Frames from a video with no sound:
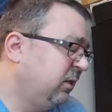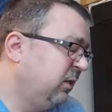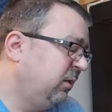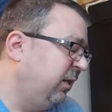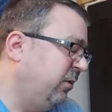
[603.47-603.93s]

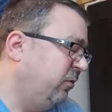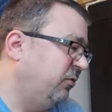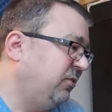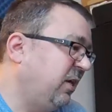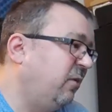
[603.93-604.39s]
They don't
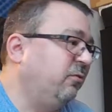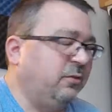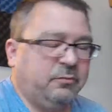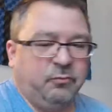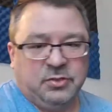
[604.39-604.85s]
sound
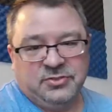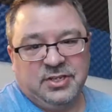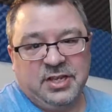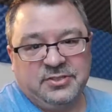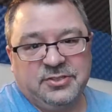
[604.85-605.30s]

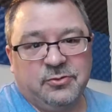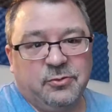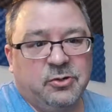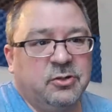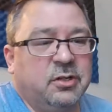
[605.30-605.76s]
recessed
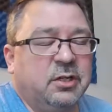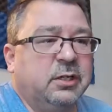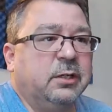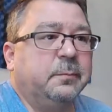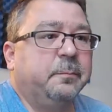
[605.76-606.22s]
or
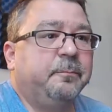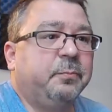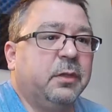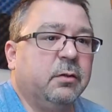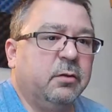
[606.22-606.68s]

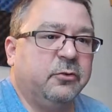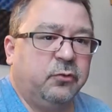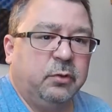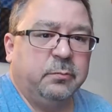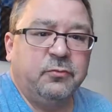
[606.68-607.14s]

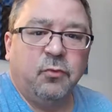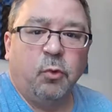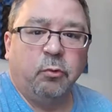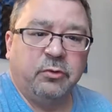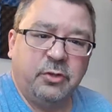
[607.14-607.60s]
extremely forward.